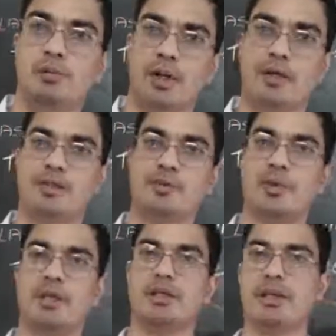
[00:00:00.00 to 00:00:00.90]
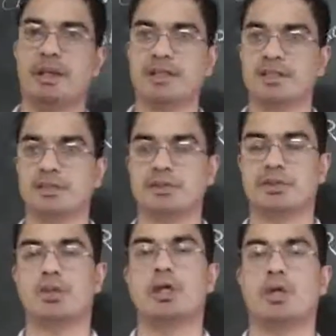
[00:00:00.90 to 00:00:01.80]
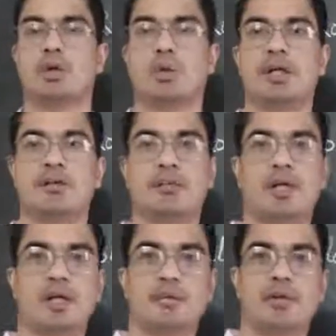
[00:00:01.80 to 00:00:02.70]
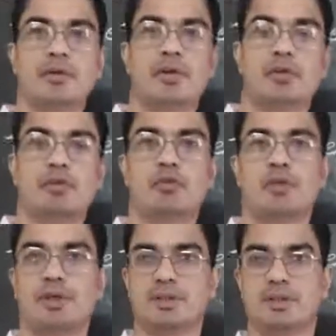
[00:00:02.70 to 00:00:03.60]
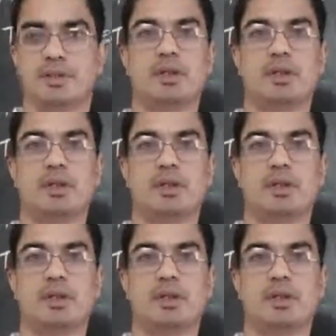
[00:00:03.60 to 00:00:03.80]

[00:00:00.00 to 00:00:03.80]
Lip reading: participate in the elections, what the parliament will do for us,